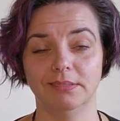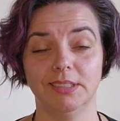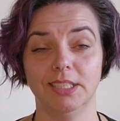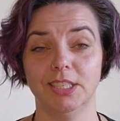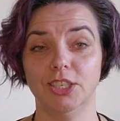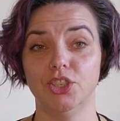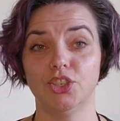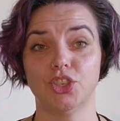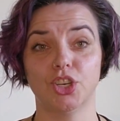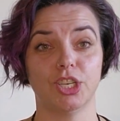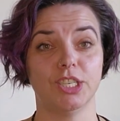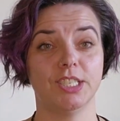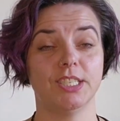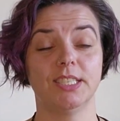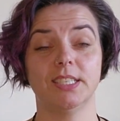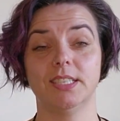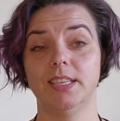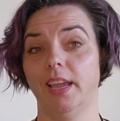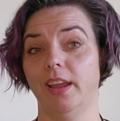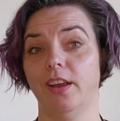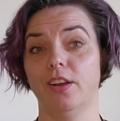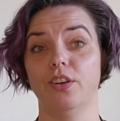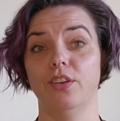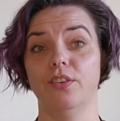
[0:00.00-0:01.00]
they're just
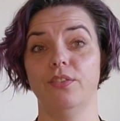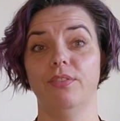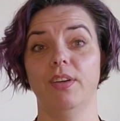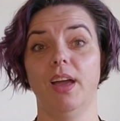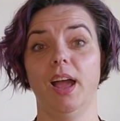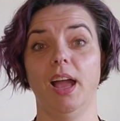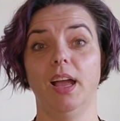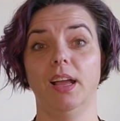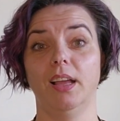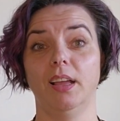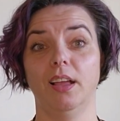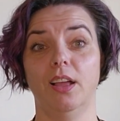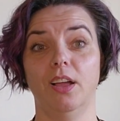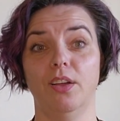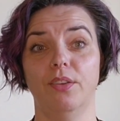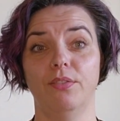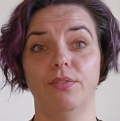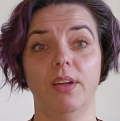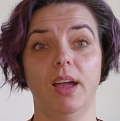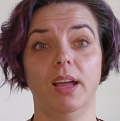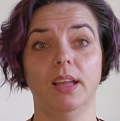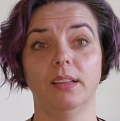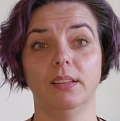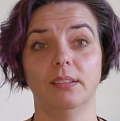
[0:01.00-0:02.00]
scared of
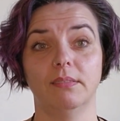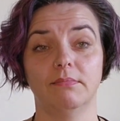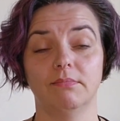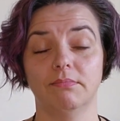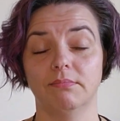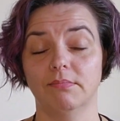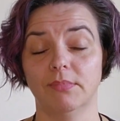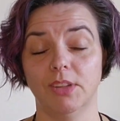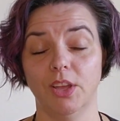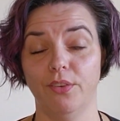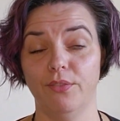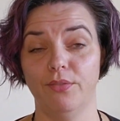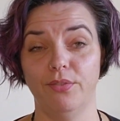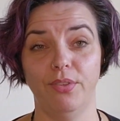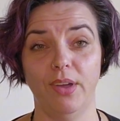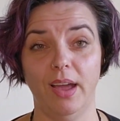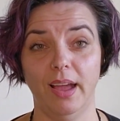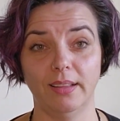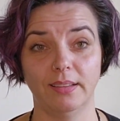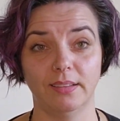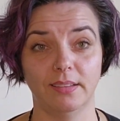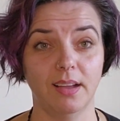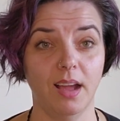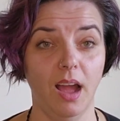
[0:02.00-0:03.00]

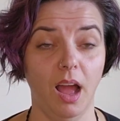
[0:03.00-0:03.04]
that